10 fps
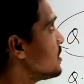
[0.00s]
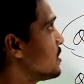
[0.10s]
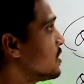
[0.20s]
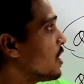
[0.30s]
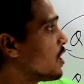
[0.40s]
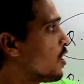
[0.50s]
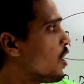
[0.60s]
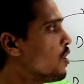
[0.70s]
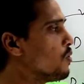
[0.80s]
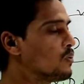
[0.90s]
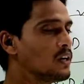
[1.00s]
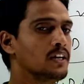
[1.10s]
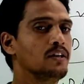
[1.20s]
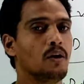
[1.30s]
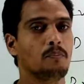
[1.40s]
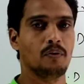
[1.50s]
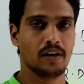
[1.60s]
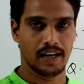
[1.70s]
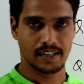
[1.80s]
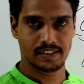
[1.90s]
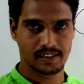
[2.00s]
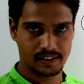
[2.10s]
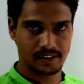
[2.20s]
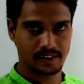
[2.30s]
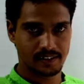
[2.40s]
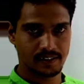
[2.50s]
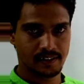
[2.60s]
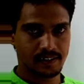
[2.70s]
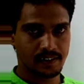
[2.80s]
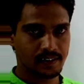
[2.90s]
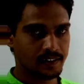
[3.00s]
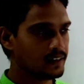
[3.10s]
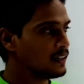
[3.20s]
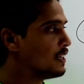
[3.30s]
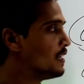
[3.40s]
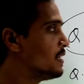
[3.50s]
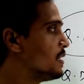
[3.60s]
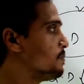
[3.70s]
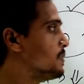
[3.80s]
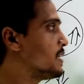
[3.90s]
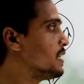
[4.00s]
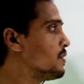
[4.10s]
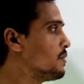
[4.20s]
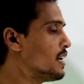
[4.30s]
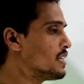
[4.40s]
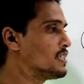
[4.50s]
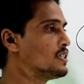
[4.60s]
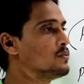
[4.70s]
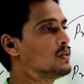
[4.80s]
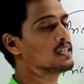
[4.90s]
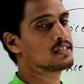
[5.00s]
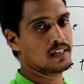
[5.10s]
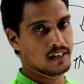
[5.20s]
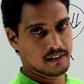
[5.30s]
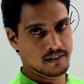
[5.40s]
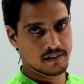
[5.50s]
the law only operates in the particular situation,